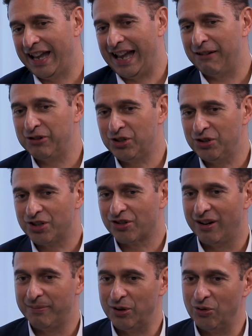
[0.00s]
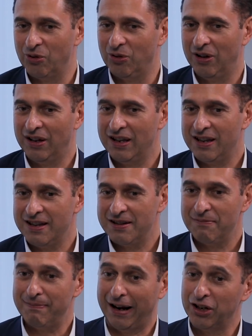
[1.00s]
it, how would you describe your
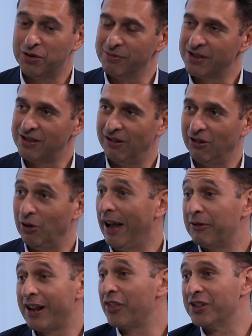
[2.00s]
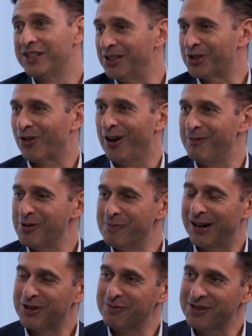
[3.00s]
management style, or how would others describe your
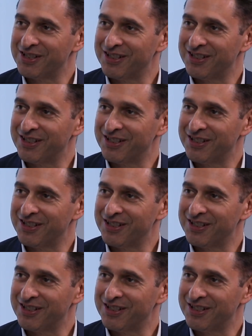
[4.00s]
management